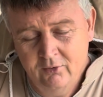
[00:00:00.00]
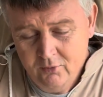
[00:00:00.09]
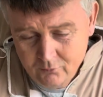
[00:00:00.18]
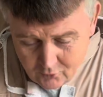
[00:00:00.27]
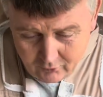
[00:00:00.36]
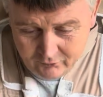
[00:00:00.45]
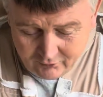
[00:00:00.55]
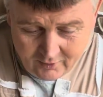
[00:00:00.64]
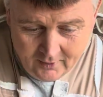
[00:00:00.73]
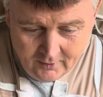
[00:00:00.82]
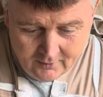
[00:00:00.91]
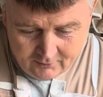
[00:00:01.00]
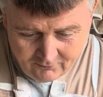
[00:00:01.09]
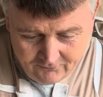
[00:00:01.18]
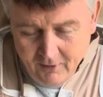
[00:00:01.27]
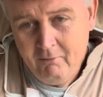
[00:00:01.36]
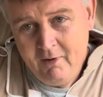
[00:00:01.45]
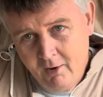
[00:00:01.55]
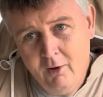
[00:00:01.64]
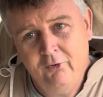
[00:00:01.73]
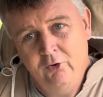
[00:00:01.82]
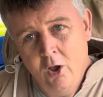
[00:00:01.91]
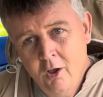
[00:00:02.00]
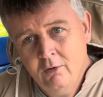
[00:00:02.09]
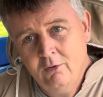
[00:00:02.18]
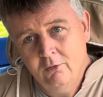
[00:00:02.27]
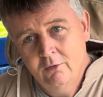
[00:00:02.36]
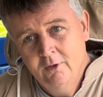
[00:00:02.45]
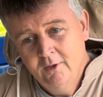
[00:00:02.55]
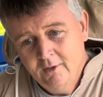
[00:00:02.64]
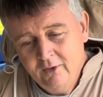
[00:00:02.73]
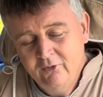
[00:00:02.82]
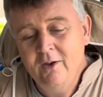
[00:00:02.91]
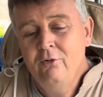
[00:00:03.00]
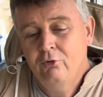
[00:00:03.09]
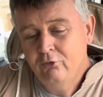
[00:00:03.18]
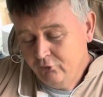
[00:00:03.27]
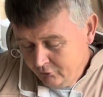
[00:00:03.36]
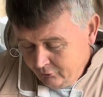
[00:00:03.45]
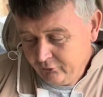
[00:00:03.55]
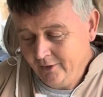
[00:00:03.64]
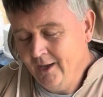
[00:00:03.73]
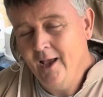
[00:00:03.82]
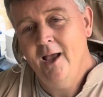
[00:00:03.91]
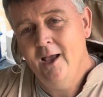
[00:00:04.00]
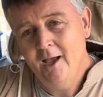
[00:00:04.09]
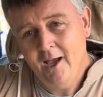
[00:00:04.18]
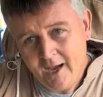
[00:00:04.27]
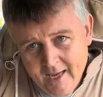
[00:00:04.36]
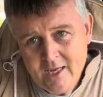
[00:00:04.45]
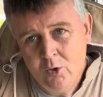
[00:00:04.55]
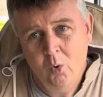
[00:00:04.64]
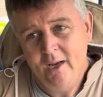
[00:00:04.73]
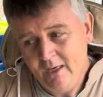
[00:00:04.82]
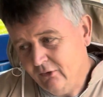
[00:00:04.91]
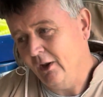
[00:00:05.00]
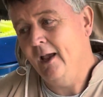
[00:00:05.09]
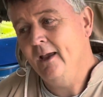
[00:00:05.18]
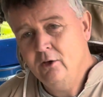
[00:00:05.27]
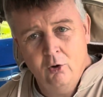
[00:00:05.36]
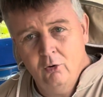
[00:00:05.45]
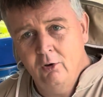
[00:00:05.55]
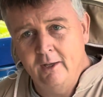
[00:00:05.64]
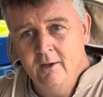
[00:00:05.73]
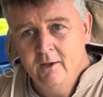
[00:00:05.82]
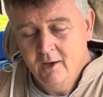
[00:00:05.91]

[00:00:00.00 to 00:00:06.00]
You've got to, the very last hurdle is introducing a queen to a colony,